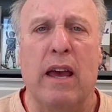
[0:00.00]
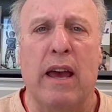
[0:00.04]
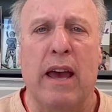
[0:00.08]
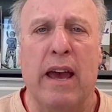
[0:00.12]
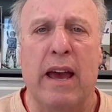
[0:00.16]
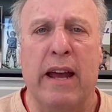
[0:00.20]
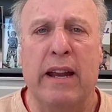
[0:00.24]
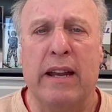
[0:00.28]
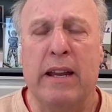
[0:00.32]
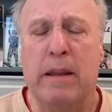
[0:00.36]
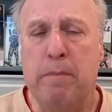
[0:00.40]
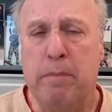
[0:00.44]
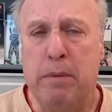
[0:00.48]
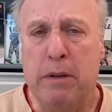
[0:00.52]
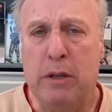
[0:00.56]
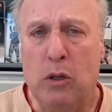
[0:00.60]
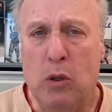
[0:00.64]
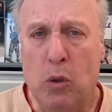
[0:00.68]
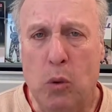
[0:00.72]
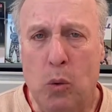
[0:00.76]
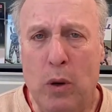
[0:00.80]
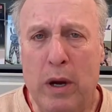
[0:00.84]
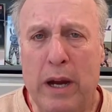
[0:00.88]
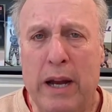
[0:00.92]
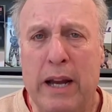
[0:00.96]
And in
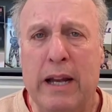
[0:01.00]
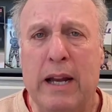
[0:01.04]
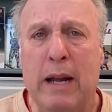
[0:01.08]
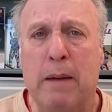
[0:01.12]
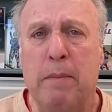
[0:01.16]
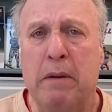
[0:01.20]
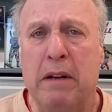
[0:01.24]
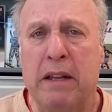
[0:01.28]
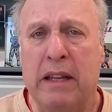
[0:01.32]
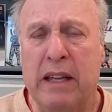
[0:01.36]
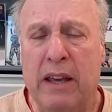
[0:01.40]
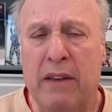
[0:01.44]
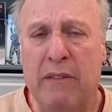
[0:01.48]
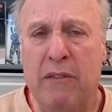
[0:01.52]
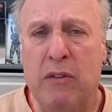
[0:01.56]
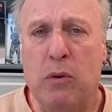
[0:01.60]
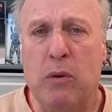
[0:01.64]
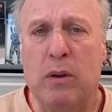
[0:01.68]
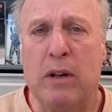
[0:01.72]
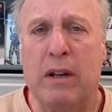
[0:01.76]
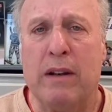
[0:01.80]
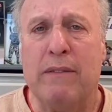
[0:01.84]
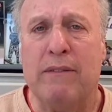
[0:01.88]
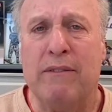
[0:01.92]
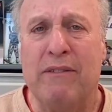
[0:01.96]
between, I'm going to give you
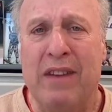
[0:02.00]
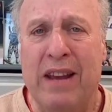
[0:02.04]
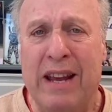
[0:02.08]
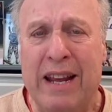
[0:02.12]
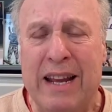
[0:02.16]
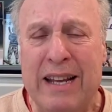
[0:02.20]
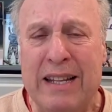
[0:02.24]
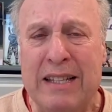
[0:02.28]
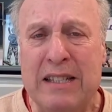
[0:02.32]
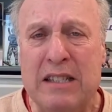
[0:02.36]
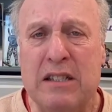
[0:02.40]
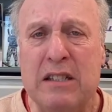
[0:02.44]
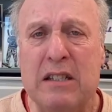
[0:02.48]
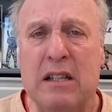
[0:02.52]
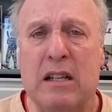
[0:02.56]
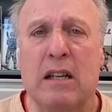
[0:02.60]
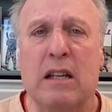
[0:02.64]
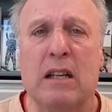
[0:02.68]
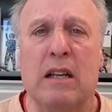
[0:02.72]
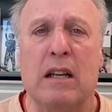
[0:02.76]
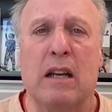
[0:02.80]
an advanced